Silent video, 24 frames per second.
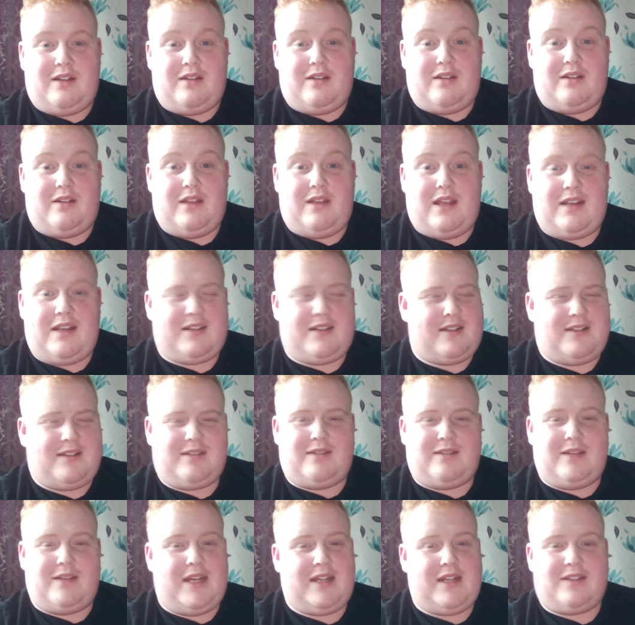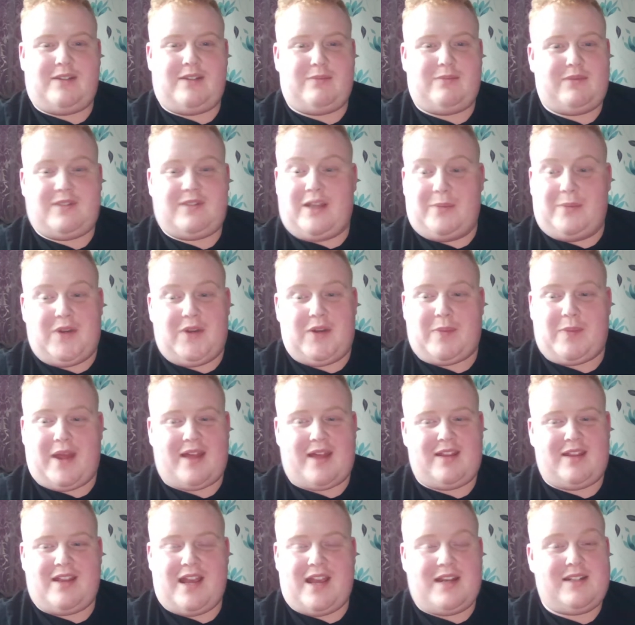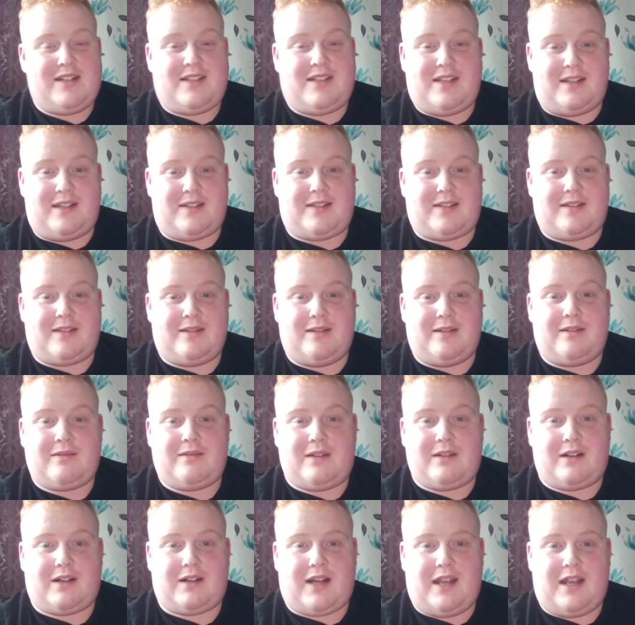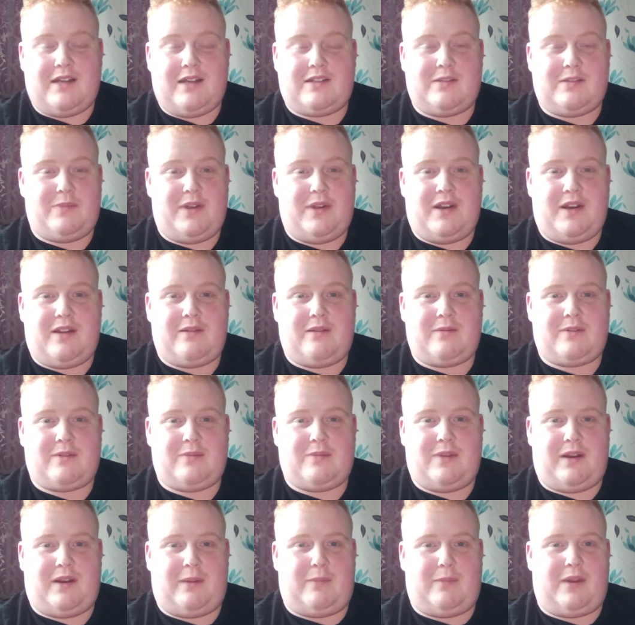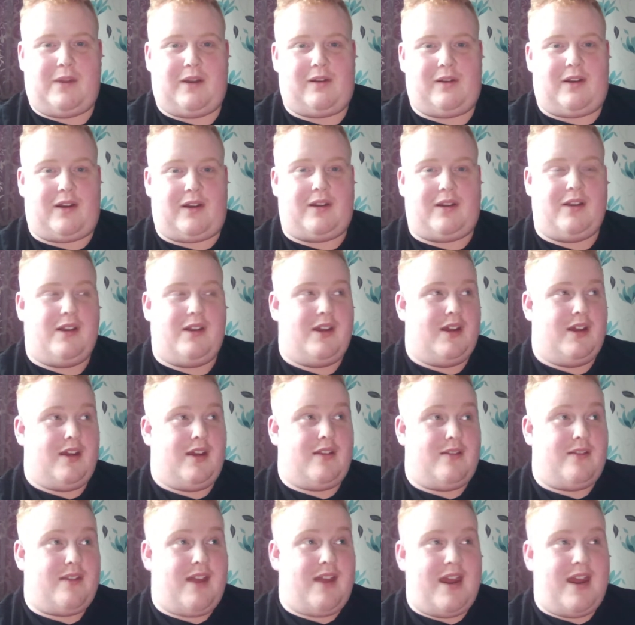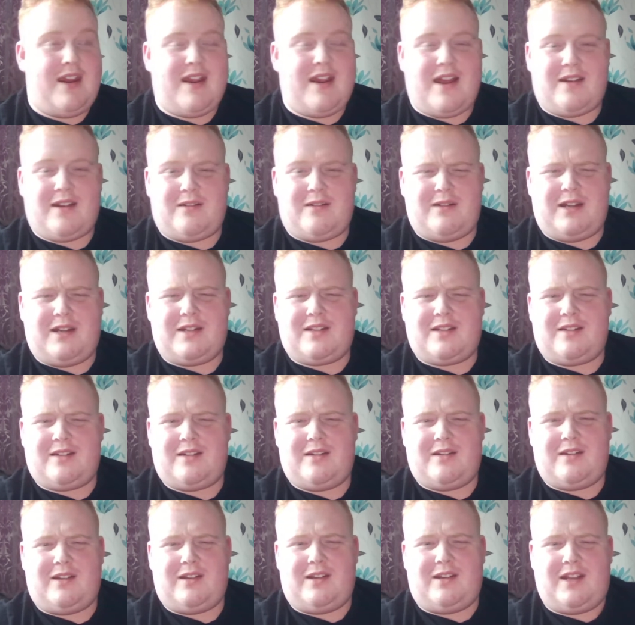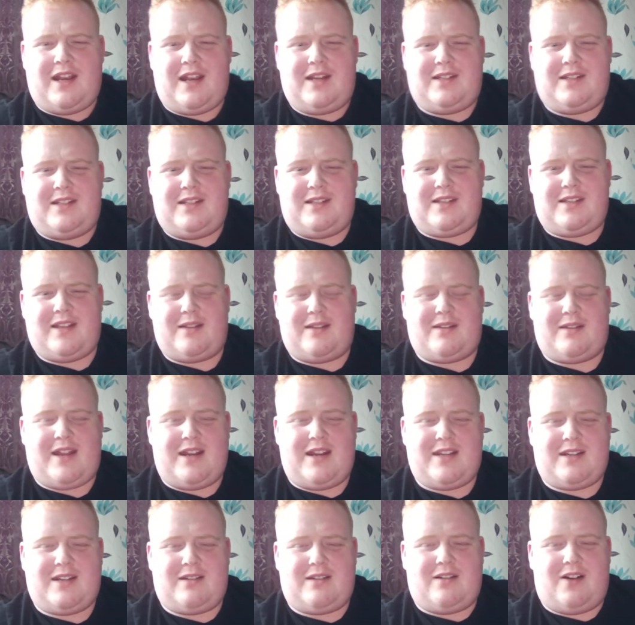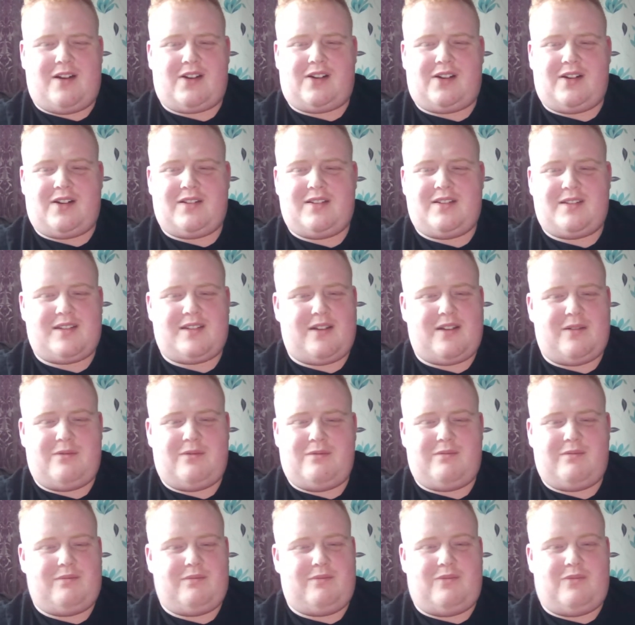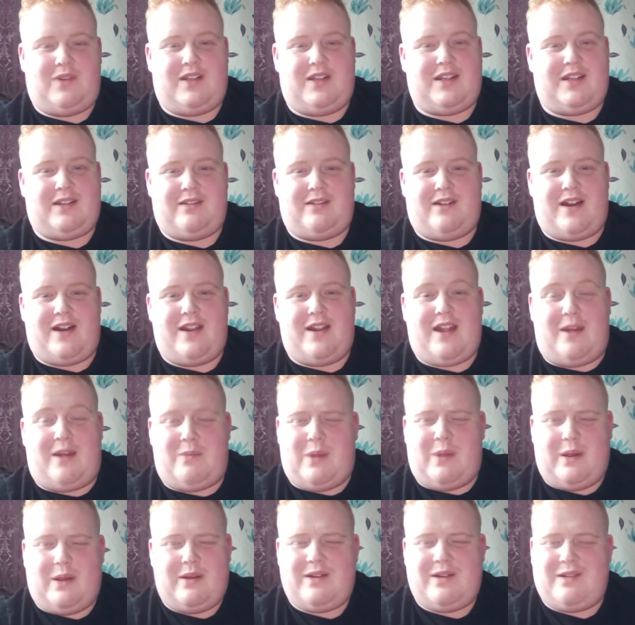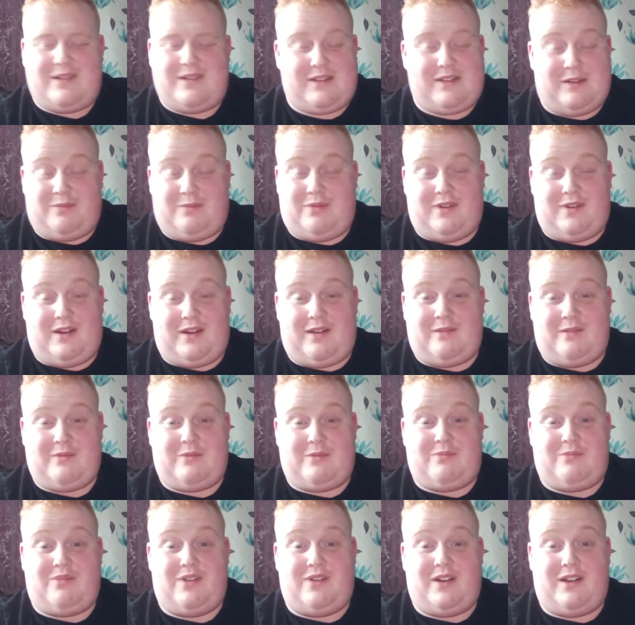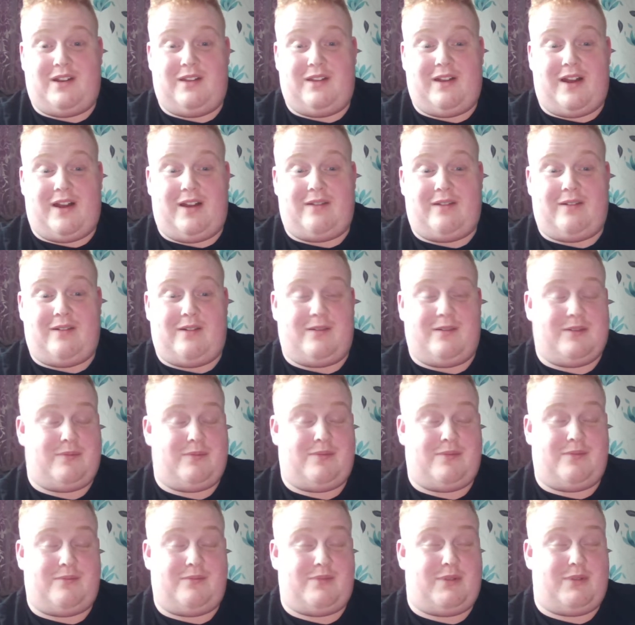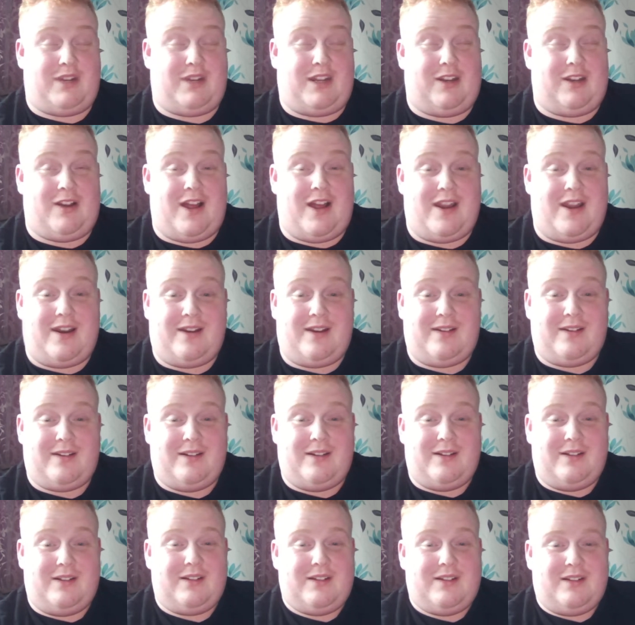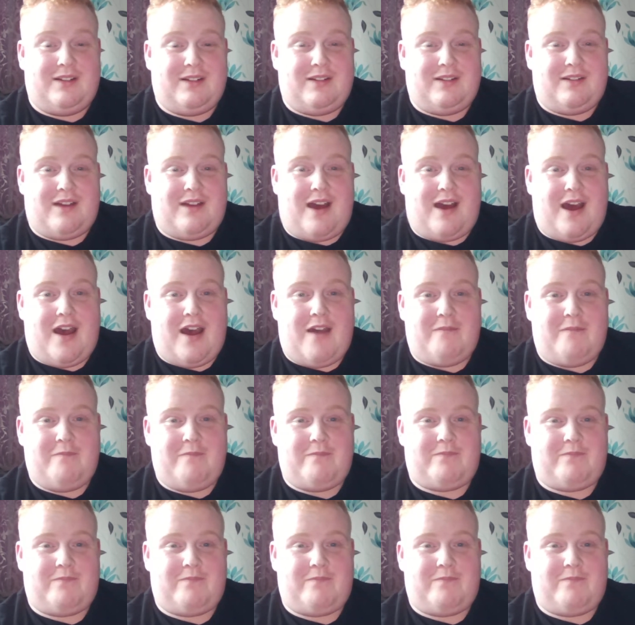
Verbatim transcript: It's it's something about the 80s Okay, to put it to put it bluntly, they had an incident in the 80s that they didn't like us, so we didn't like them. Is to put it put it like put it lightly. Um,